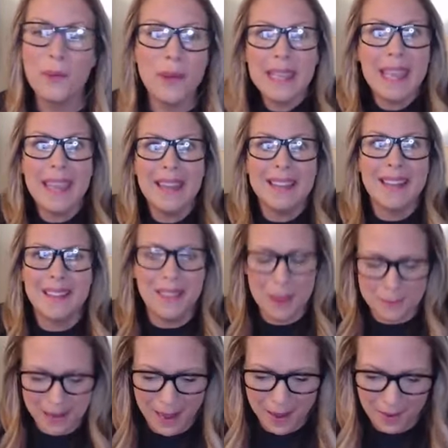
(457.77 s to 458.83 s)
we can't let
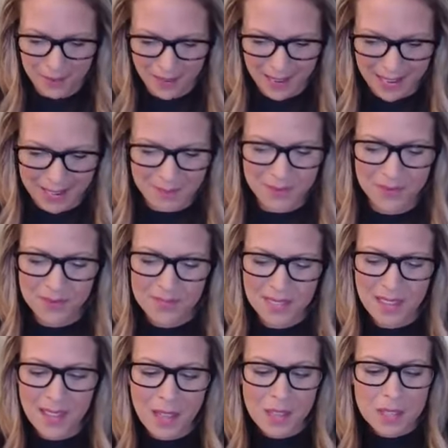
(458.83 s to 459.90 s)
them down, right?
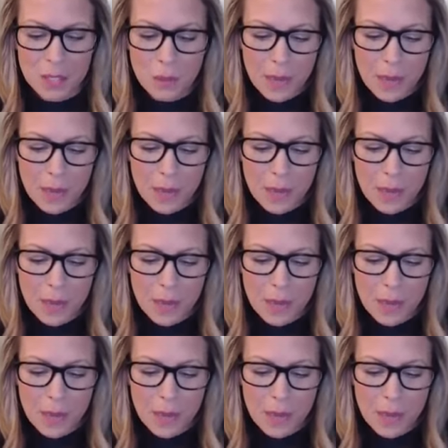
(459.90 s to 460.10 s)
So,